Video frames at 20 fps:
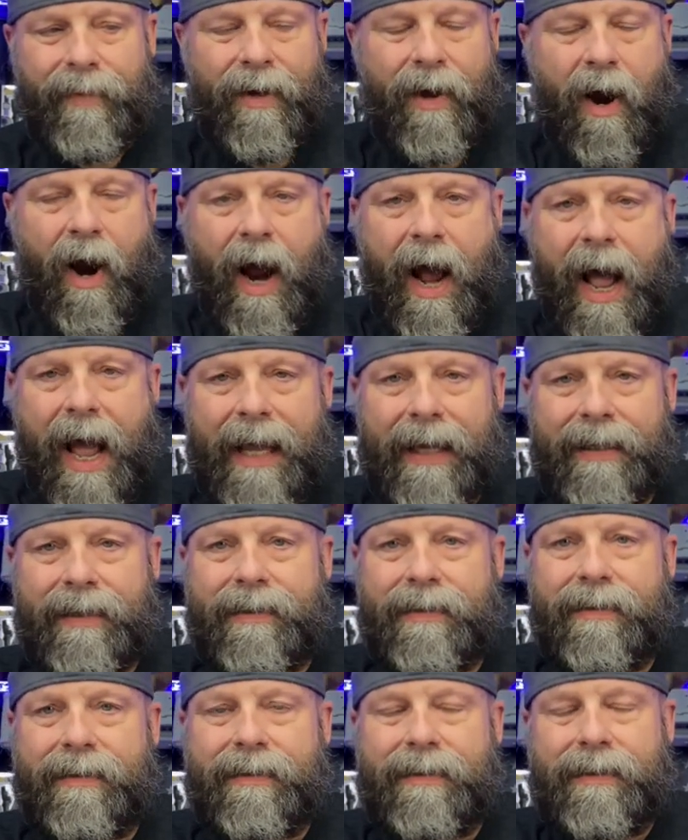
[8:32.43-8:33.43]
All right,
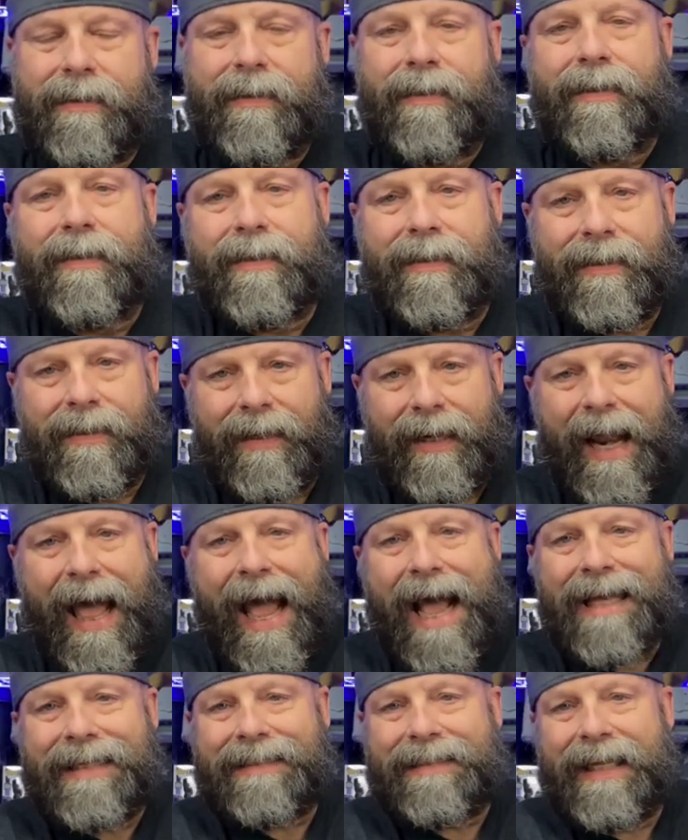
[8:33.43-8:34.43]

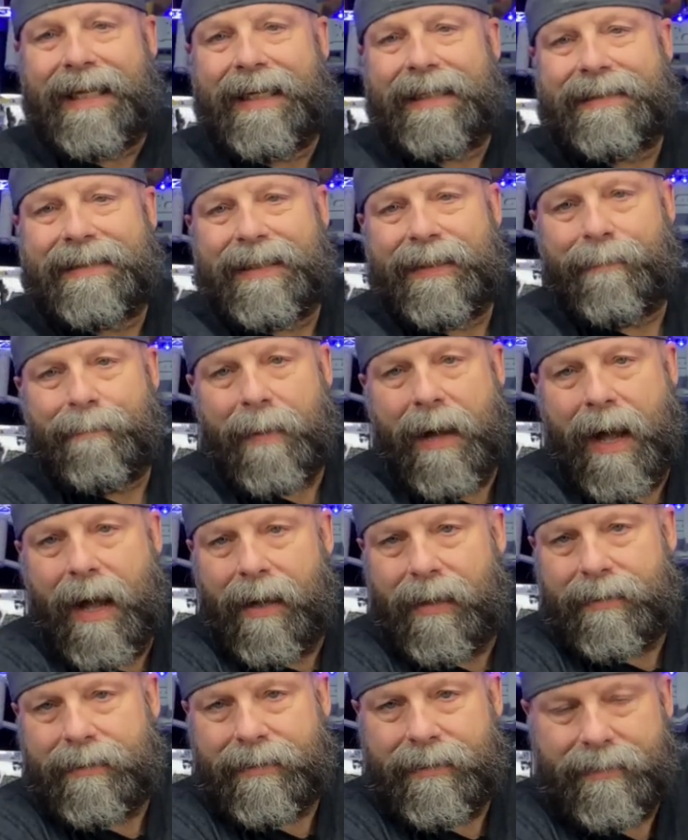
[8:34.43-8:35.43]
last things in the
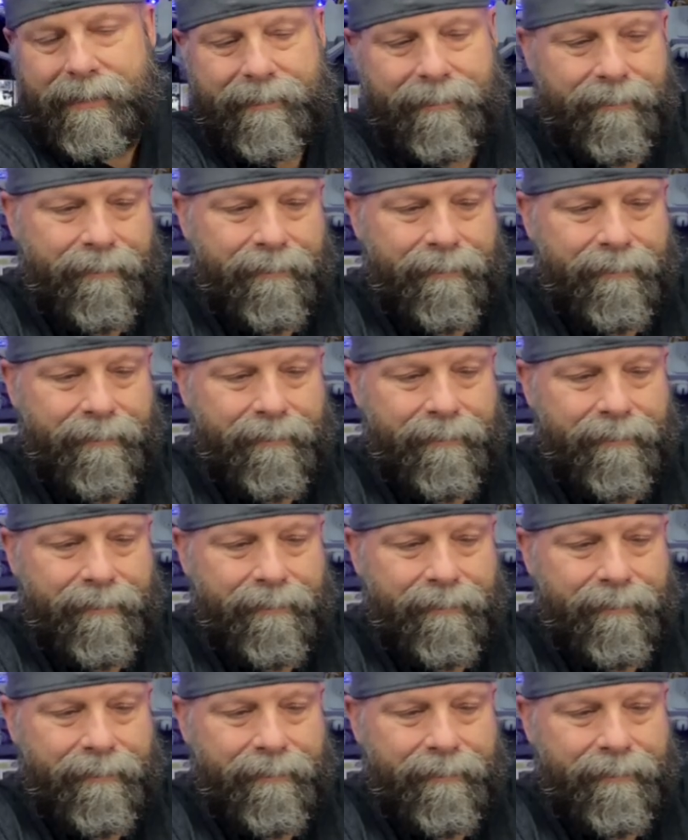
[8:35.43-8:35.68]
box.